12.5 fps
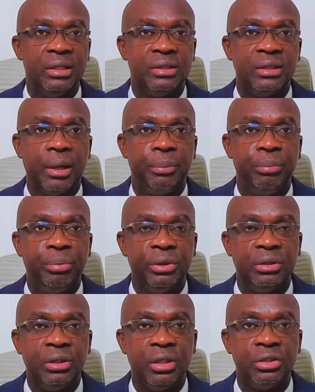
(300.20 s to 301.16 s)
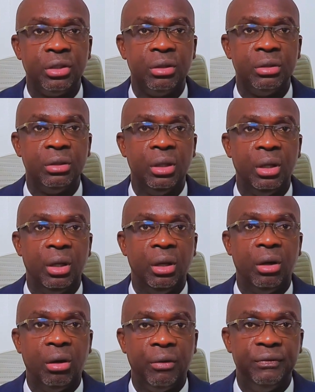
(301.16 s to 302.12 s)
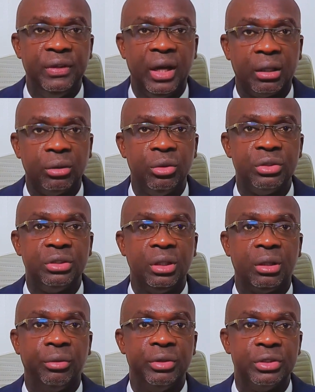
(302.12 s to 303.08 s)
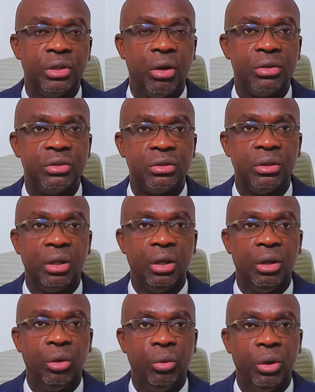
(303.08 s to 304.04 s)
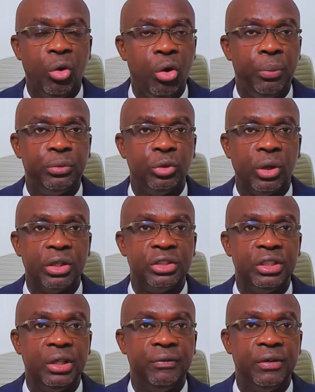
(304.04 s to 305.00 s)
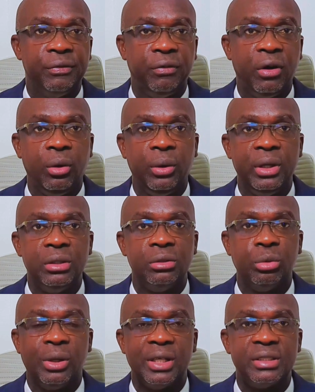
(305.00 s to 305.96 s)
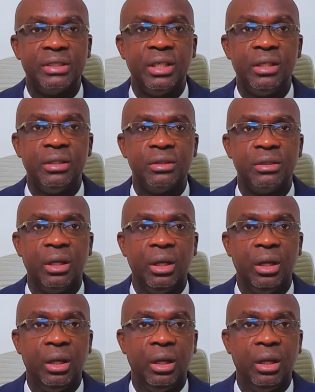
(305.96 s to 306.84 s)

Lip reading: interpretation of diagnostic results, we hope to achieve the following to assist